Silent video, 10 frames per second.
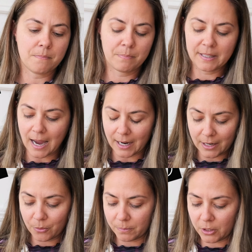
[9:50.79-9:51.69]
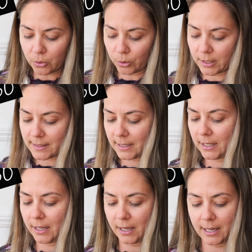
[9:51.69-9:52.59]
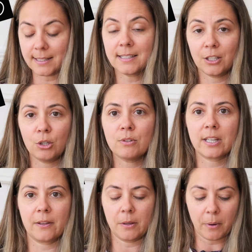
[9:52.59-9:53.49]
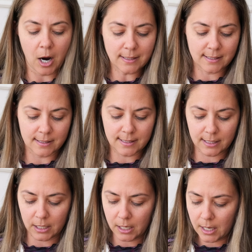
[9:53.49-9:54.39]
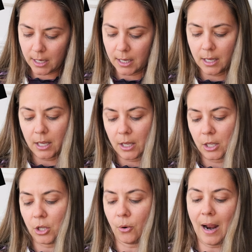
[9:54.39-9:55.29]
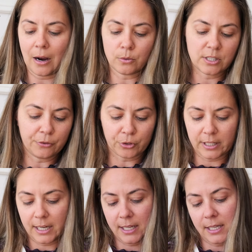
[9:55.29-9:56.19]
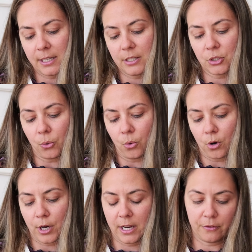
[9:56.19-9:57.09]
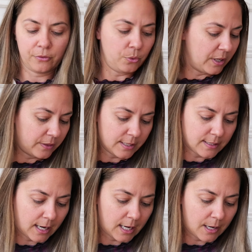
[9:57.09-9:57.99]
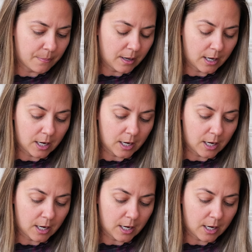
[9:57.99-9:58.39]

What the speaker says: But yeah, it would be cool to continue to get the boxes and see how different it is, or if you get the same